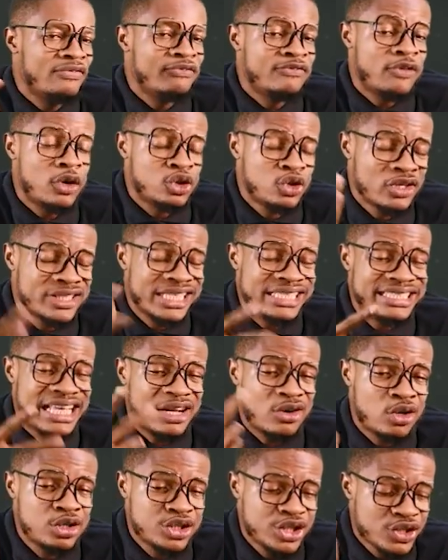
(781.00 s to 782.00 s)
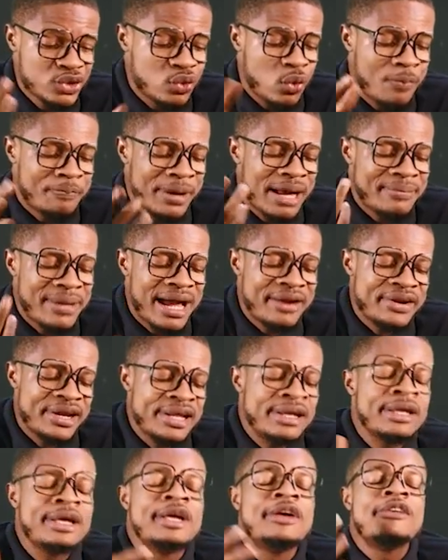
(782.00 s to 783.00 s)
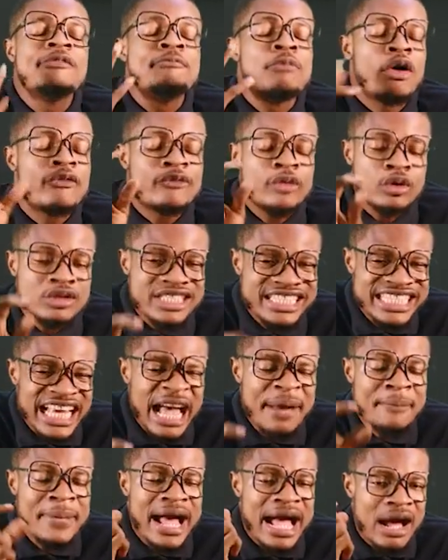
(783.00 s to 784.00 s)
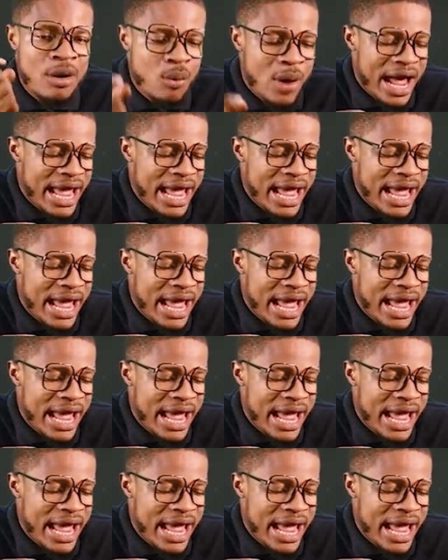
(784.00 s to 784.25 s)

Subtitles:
for those in secondary school, primary. But for Jamb and